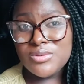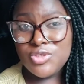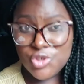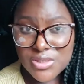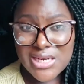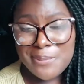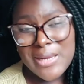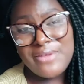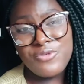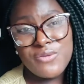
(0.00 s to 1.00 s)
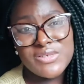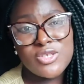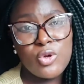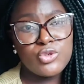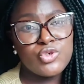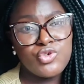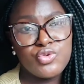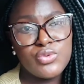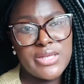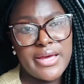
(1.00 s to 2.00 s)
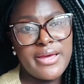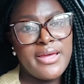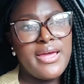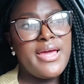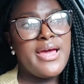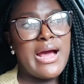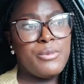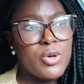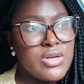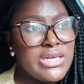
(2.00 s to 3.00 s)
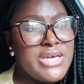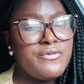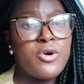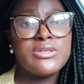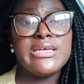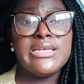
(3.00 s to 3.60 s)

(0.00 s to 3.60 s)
You can apply for a visa also through there. I'm going to leave all the